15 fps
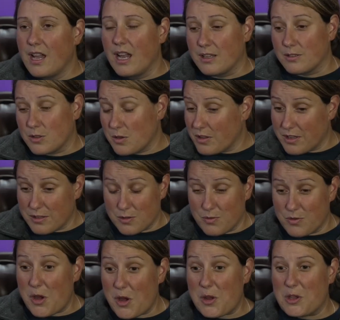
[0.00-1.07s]
So that's
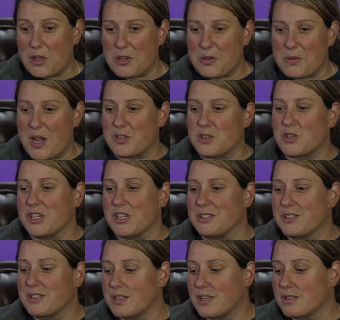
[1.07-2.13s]
very good
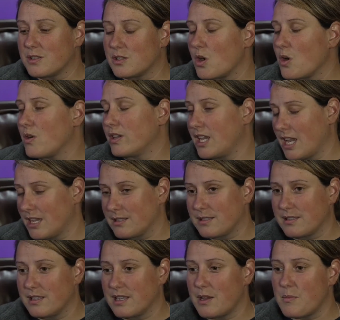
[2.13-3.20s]
questions. So yes,
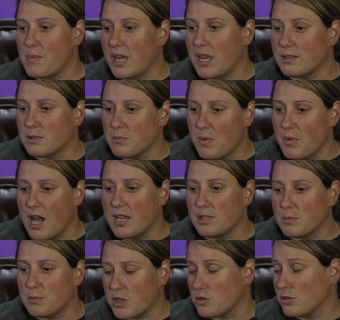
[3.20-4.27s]
that makes my
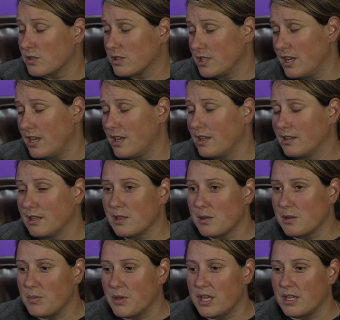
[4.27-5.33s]
specialty a little
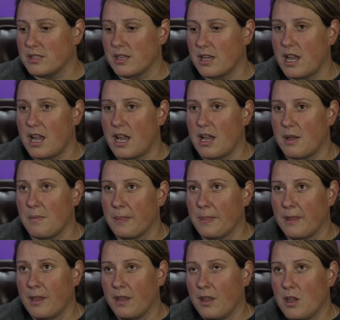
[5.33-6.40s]
bit
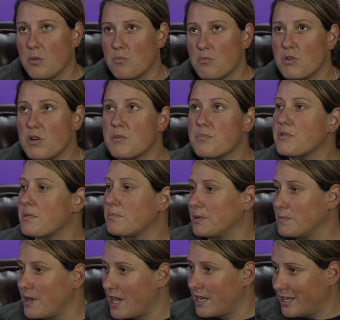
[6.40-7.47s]
more
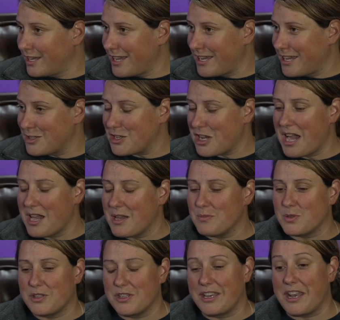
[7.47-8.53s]
problematic at times
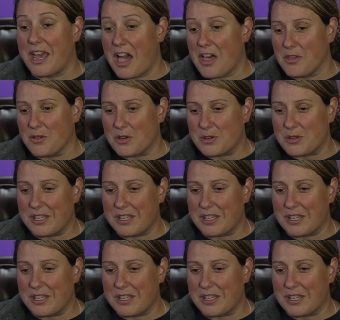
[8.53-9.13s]
than others.